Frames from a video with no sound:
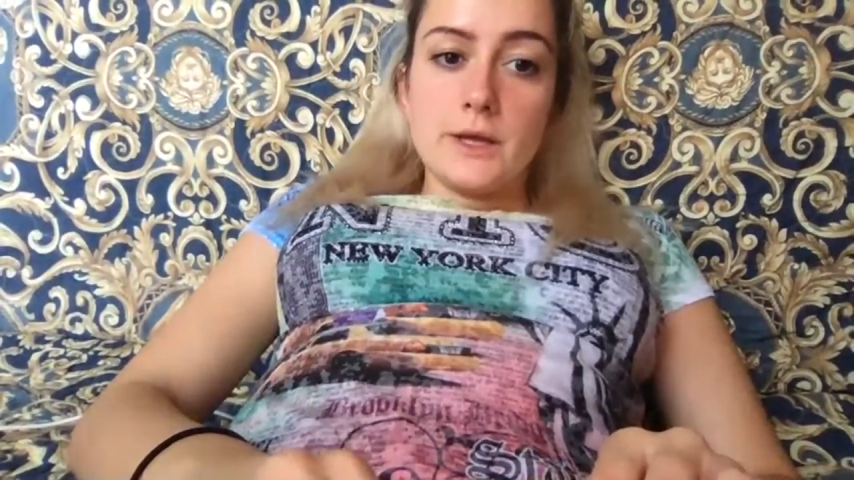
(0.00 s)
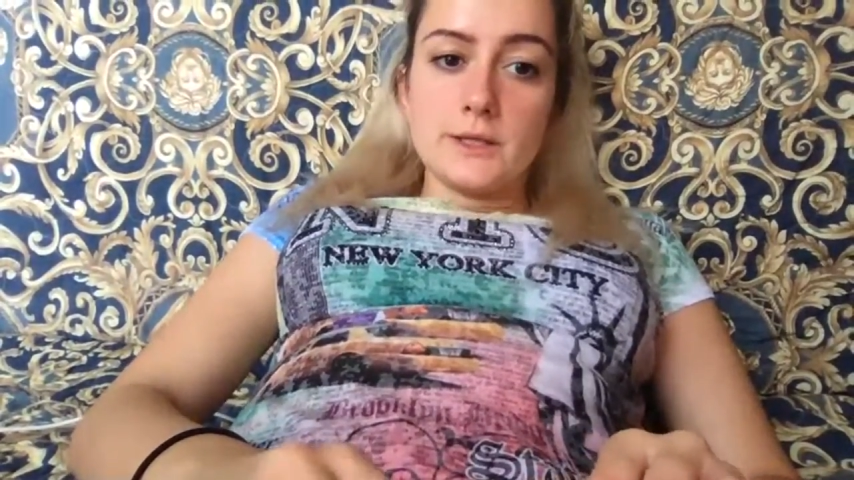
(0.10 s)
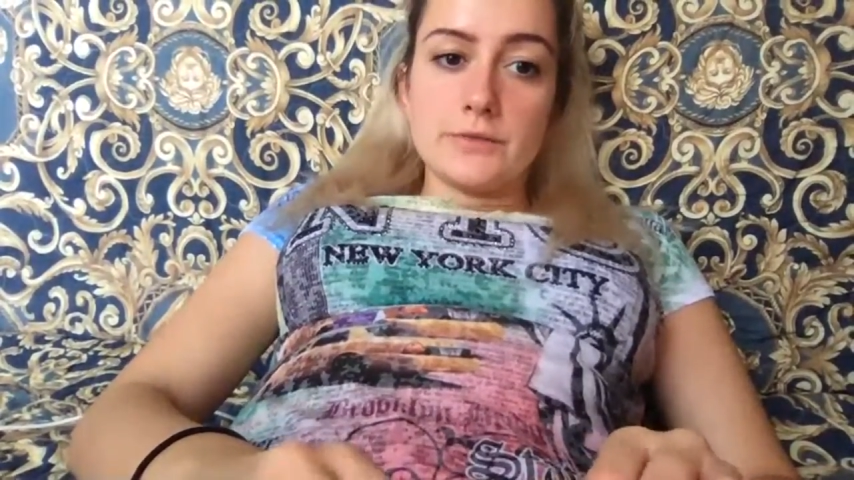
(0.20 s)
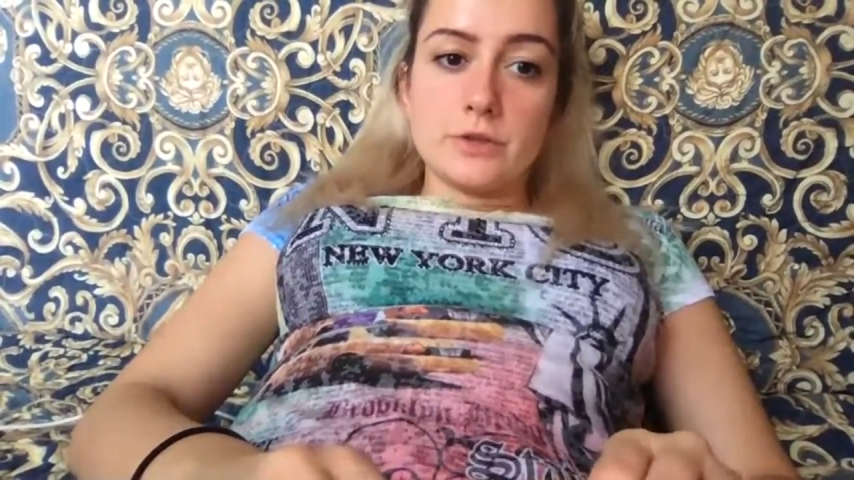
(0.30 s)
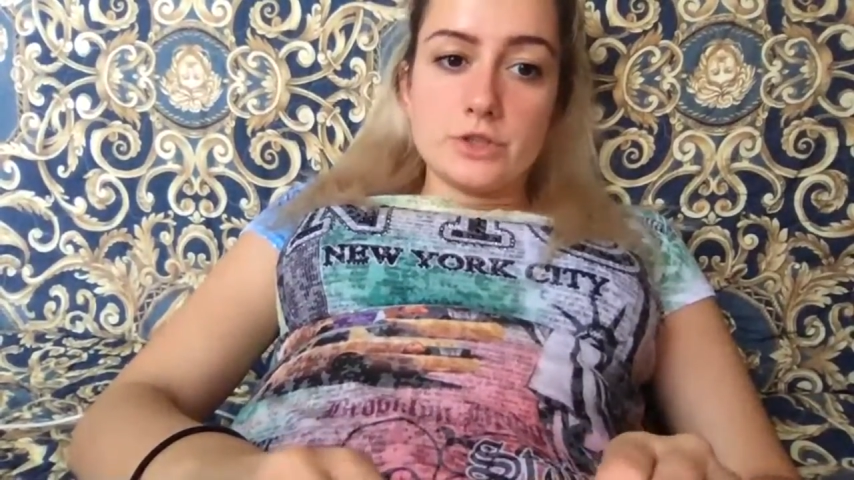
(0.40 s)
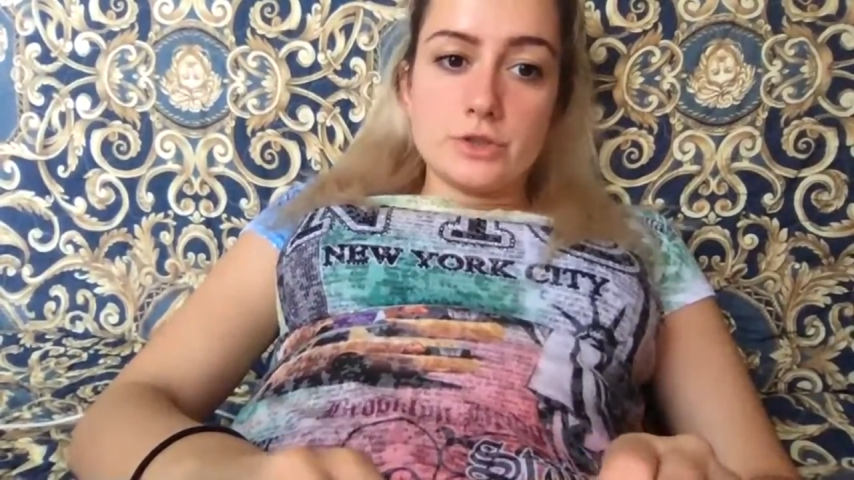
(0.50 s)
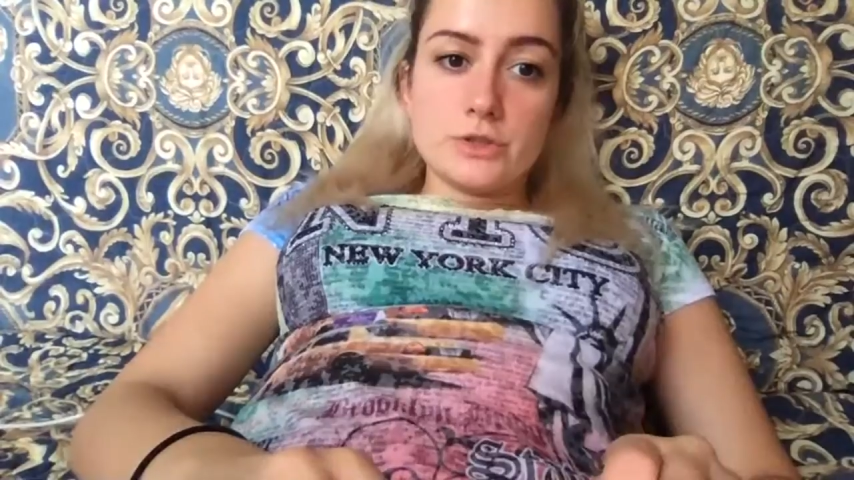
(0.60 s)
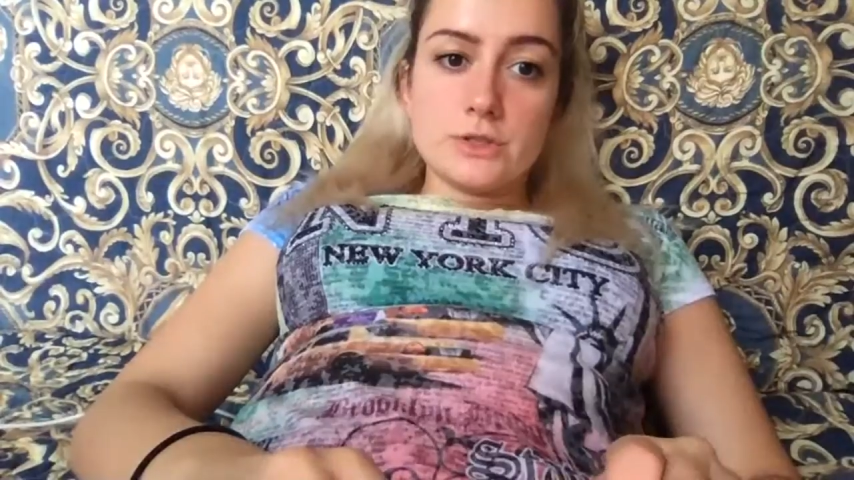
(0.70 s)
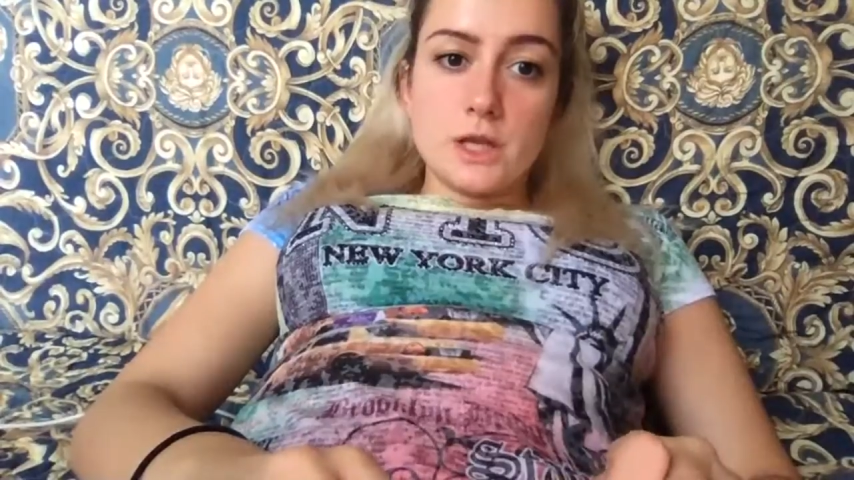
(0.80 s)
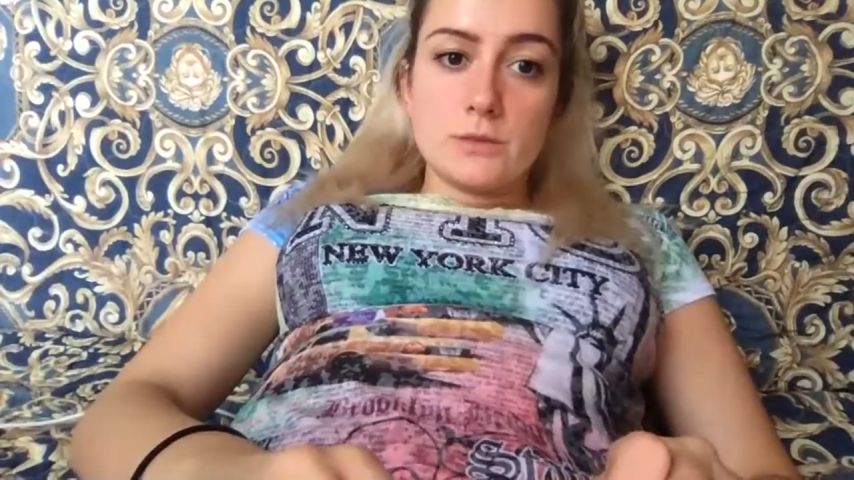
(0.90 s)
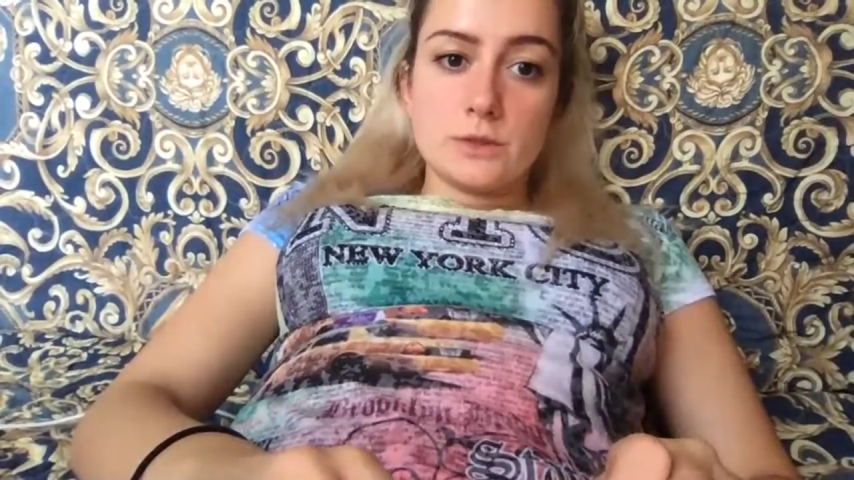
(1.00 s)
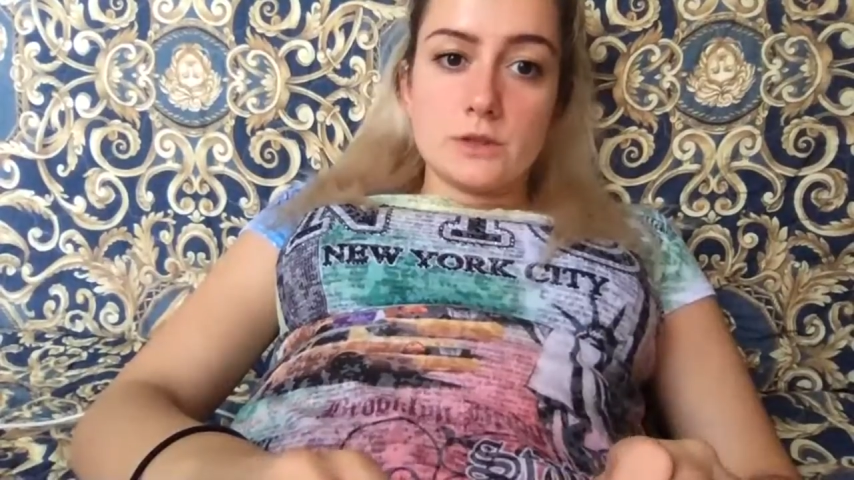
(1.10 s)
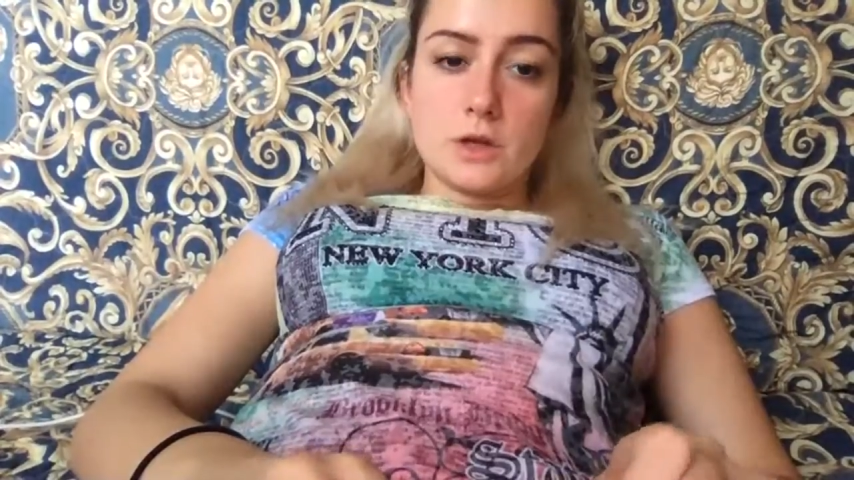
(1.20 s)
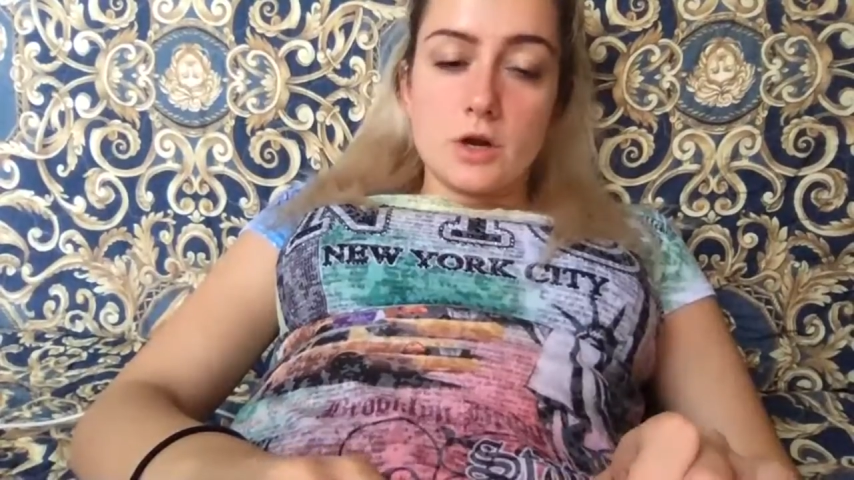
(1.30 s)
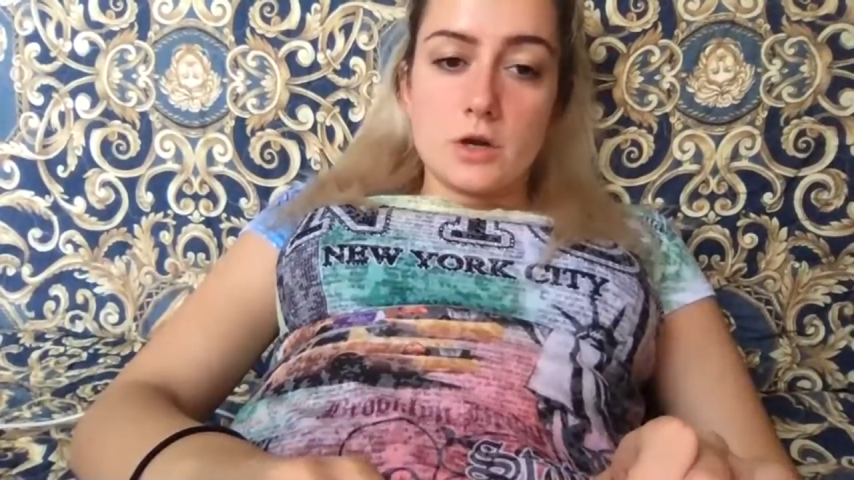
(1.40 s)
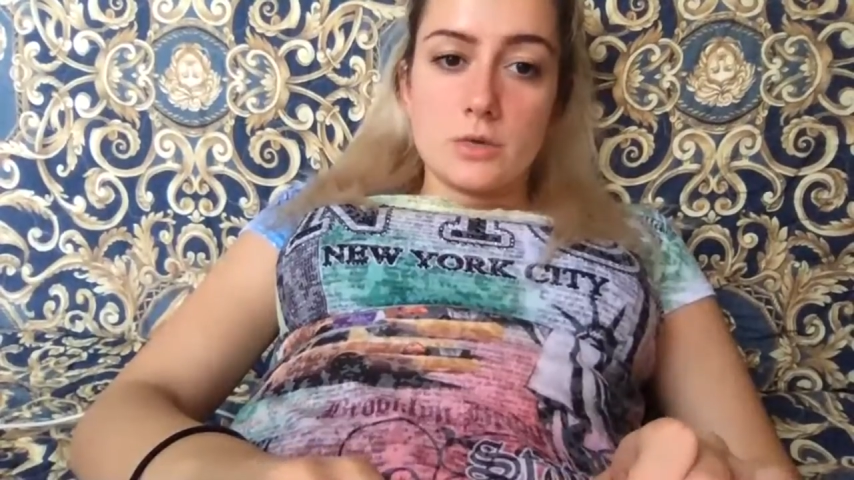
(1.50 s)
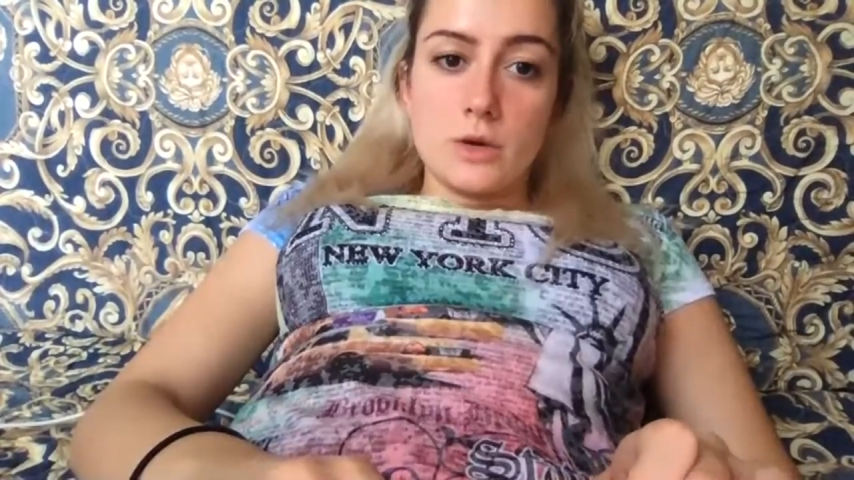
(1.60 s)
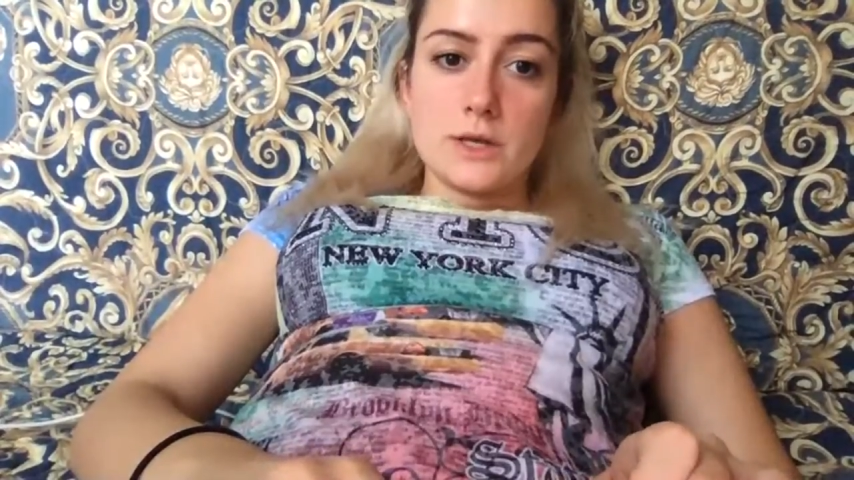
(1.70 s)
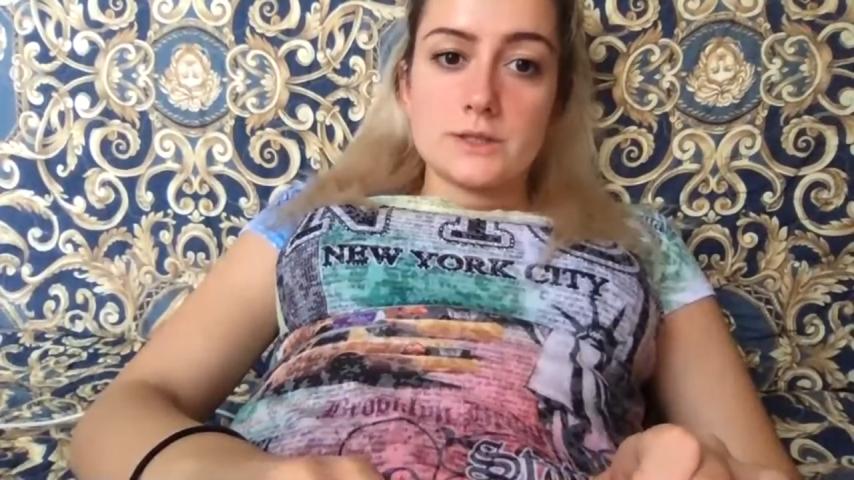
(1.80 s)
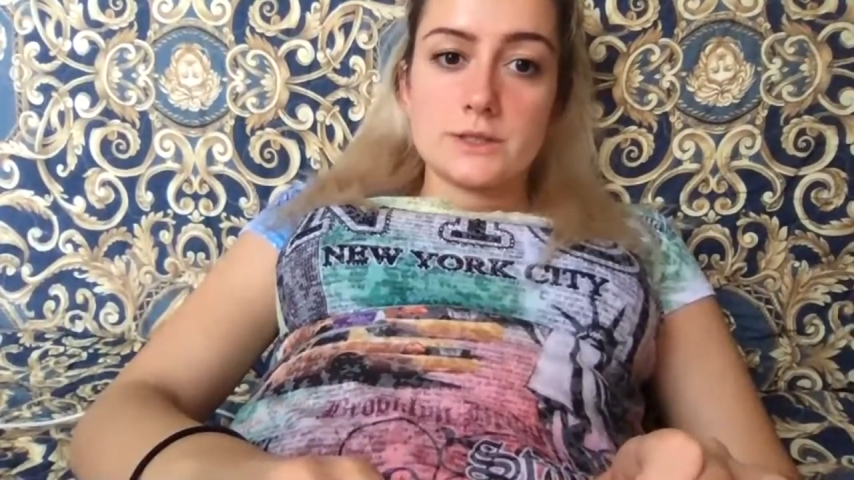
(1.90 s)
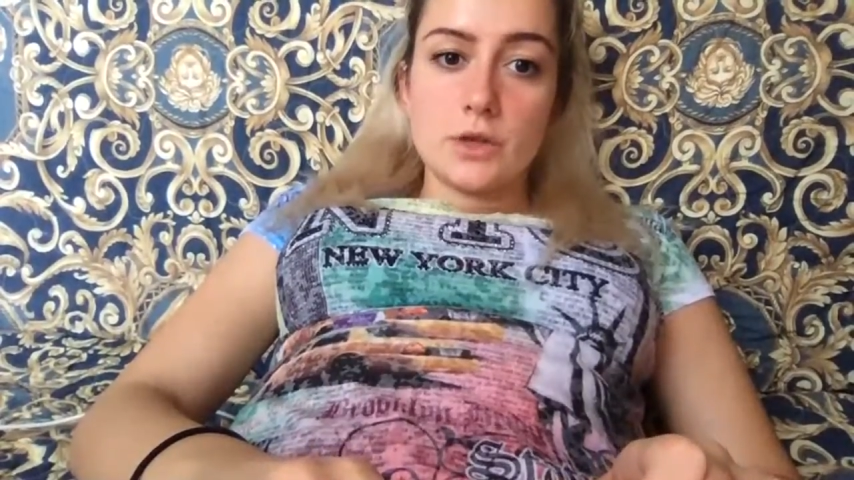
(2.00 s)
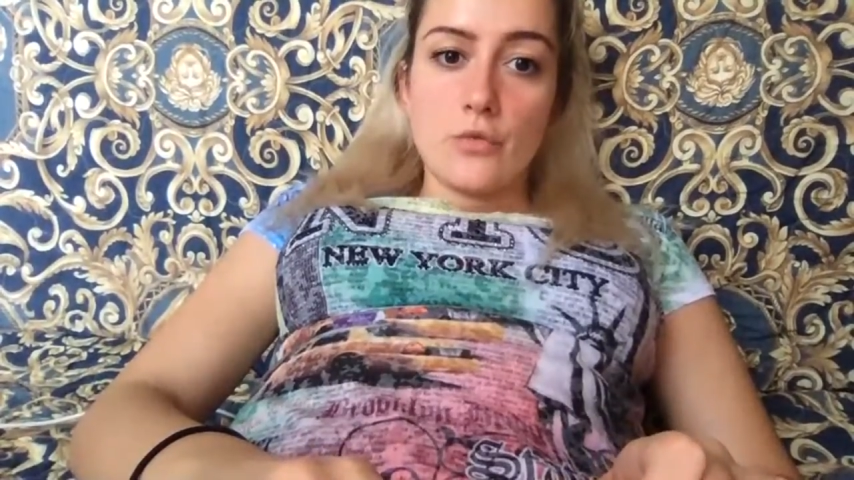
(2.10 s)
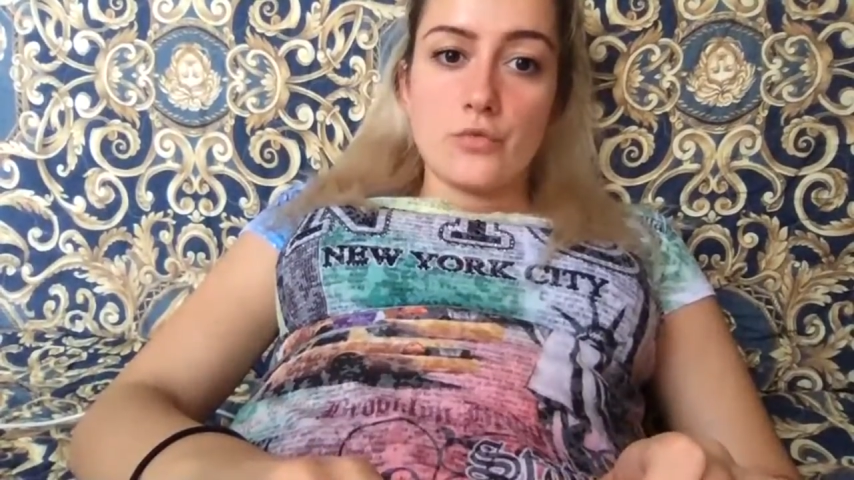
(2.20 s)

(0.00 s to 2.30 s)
individuals aimed at the conquest,